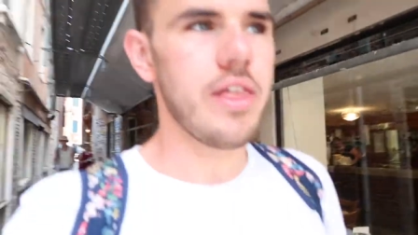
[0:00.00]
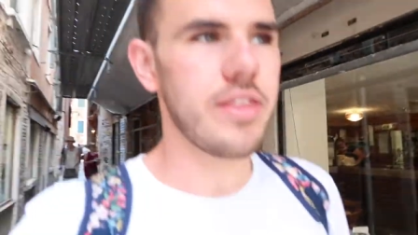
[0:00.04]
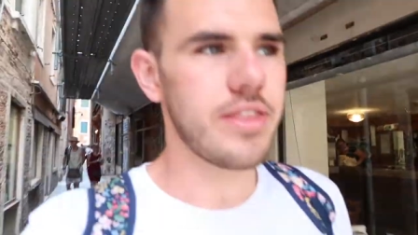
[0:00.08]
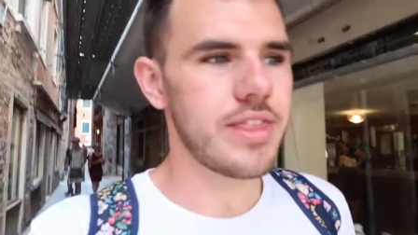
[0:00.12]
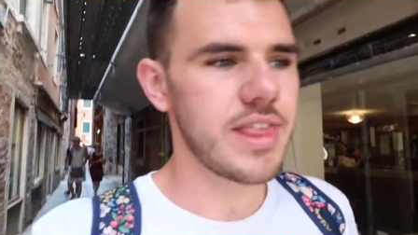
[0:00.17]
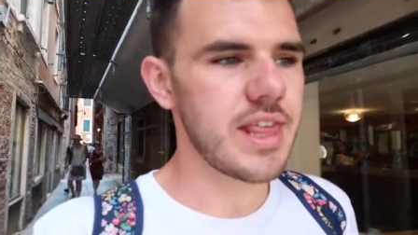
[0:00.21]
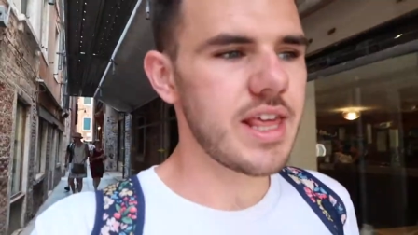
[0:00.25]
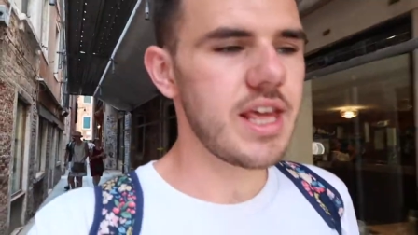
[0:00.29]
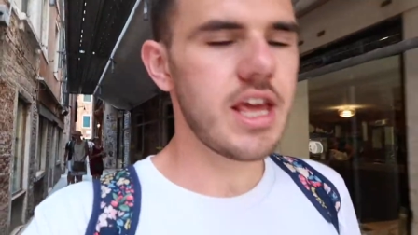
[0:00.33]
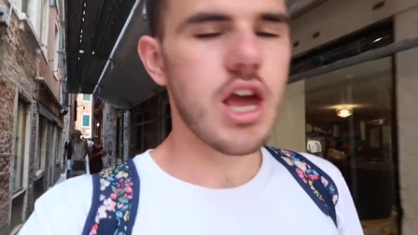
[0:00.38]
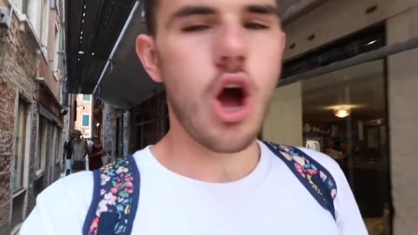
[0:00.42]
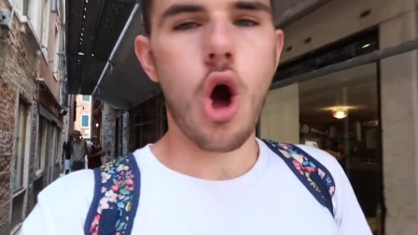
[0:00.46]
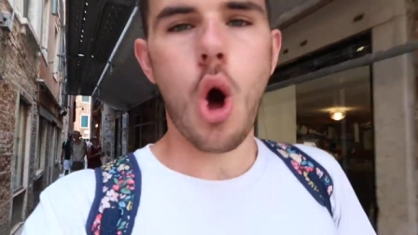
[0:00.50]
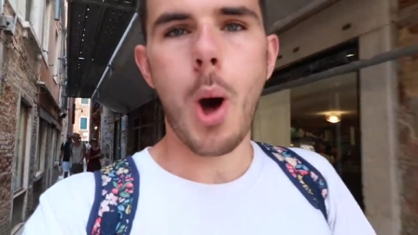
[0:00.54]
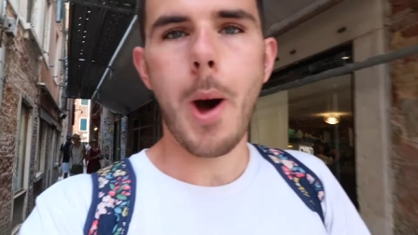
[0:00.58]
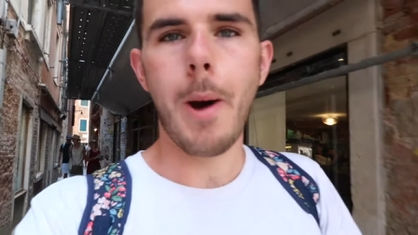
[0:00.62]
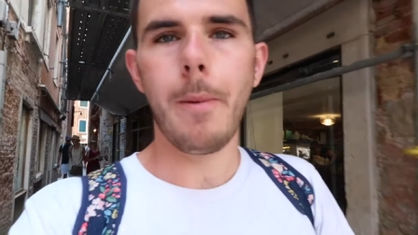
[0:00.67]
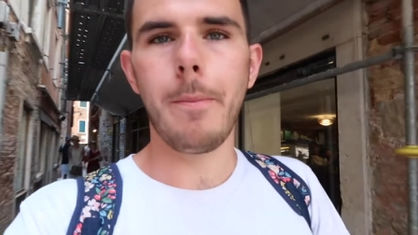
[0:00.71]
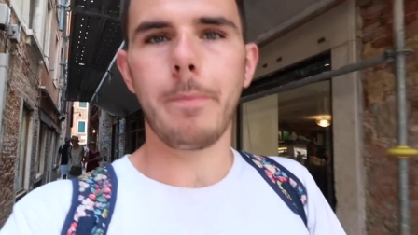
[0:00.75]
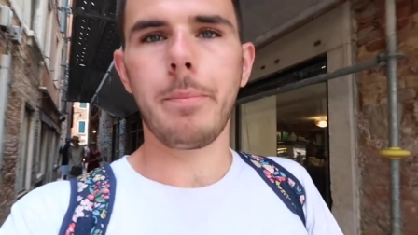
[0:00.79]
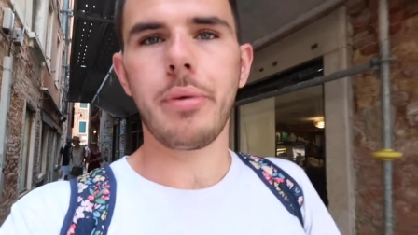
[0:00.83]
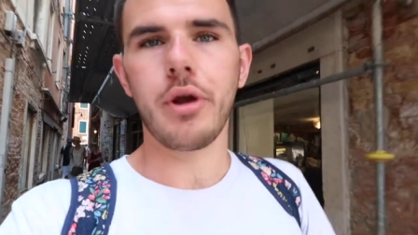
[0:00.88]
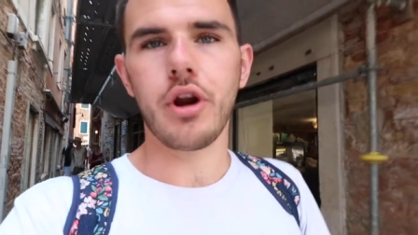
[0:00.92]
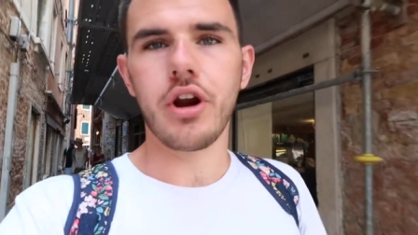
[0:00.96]
the
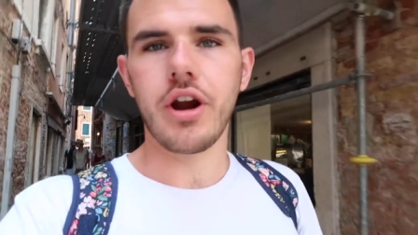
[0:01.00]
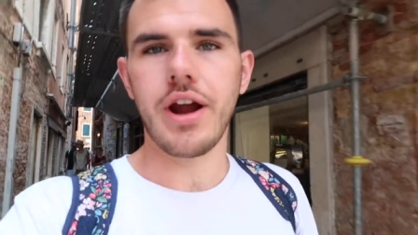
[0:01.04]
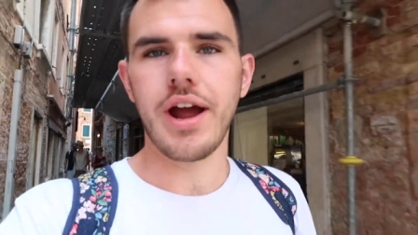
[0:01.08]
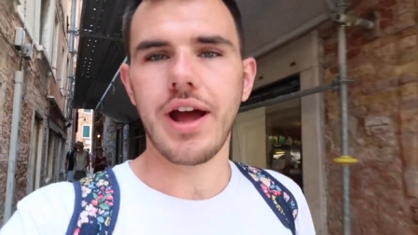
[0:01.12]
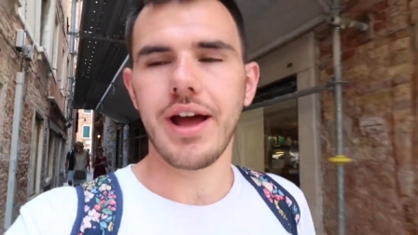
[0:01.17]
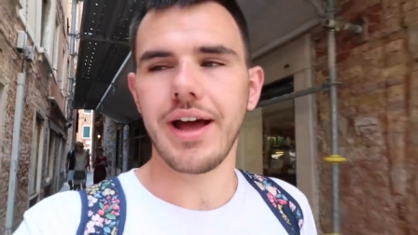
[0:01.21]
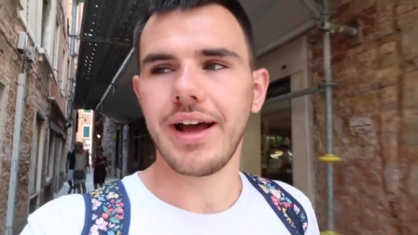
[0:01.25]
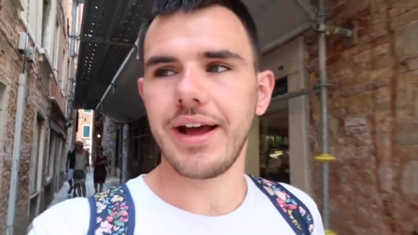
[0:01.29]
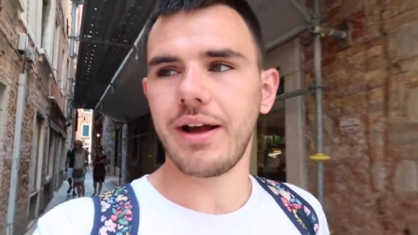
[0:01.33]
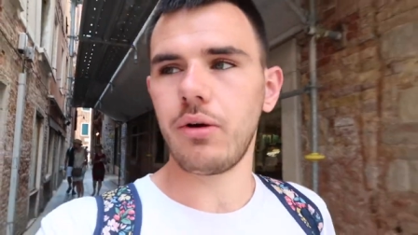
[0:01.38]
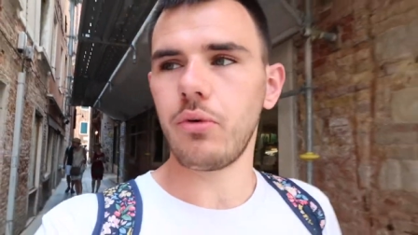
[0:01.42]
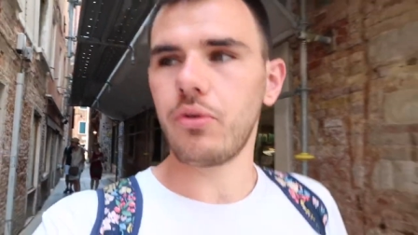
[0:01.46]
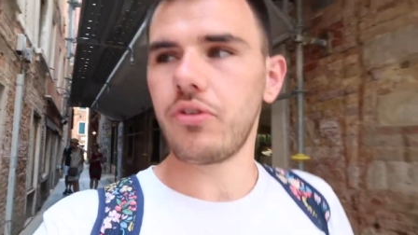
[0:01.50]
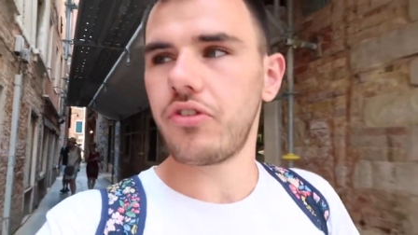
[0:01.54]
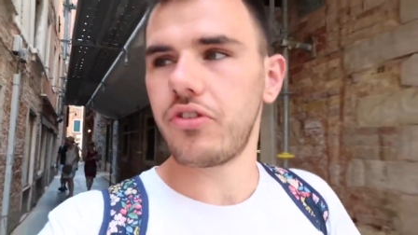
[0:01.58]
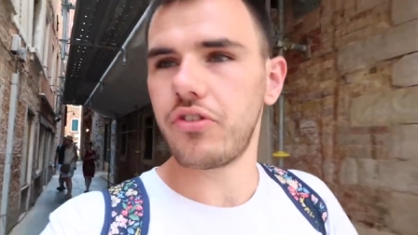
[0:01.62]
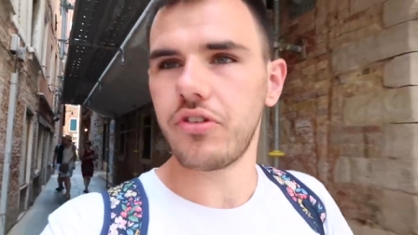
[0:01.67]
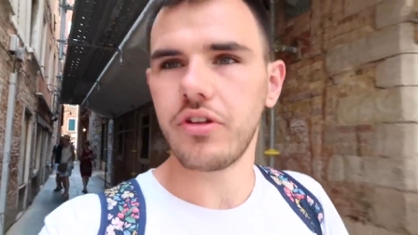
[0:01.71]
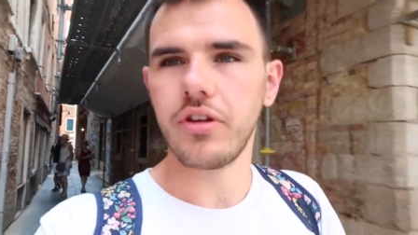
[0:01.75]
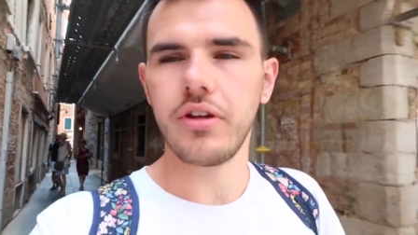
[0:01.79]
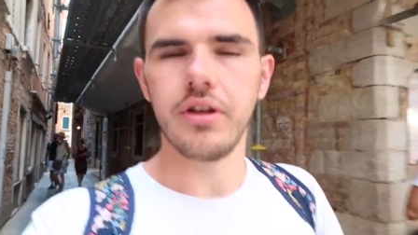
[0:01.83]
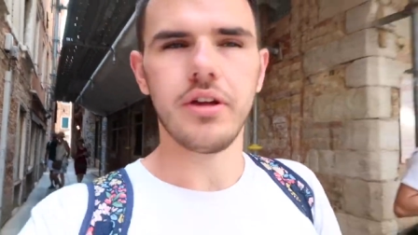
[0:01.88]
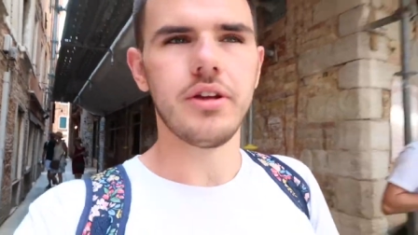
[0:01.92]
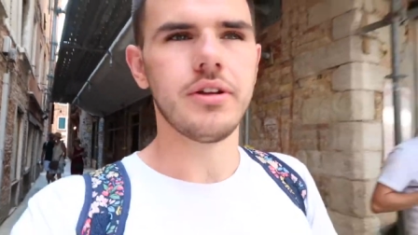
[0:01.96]
Opera House.